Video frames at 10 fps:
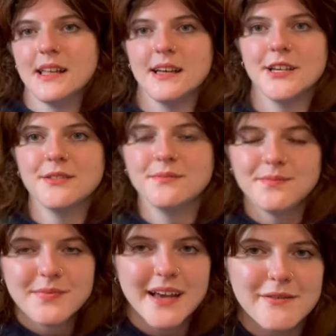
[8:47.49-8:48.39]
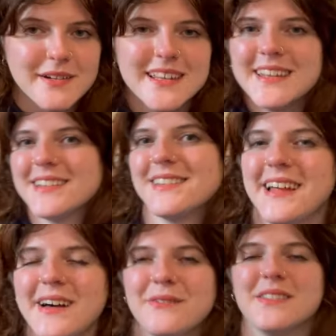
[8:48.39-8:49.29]
I really
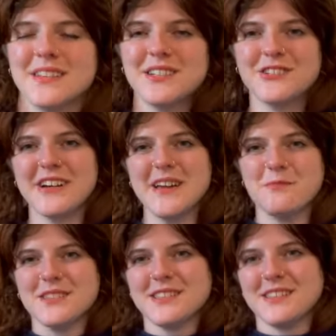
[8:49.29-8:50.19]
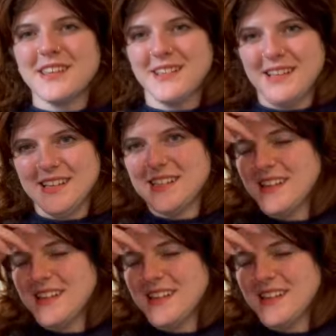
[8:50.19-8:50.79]
love the stripes in this.